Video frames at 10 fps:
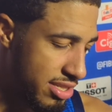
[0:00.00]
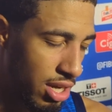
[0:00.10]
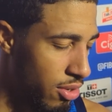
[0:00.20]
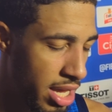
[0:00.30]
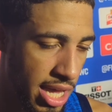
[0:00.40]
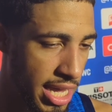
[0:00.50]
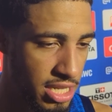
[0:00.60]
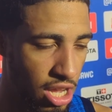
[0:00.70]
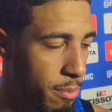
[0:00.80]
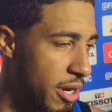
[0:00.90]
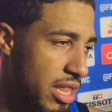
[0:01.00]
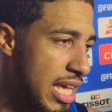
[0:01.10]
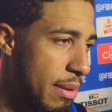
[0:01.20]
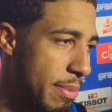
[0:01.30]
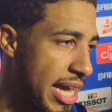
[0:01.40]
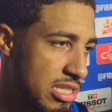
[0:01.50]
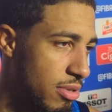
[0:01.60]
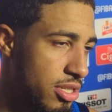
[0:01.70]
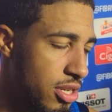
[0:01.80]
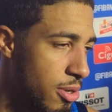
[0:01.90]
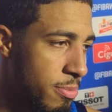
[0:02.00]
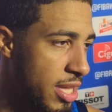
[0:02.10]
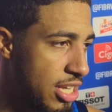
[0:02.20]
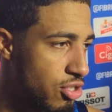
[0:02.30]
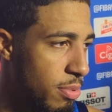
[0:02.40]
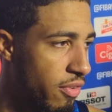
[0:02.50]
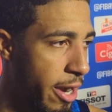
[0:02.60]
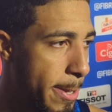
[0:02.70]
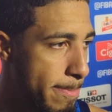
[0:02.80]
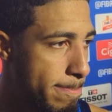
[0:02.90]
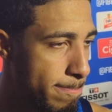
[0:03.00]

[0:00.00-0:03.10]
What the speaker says: so it's all part of the game of basketball, so you can't trip over it.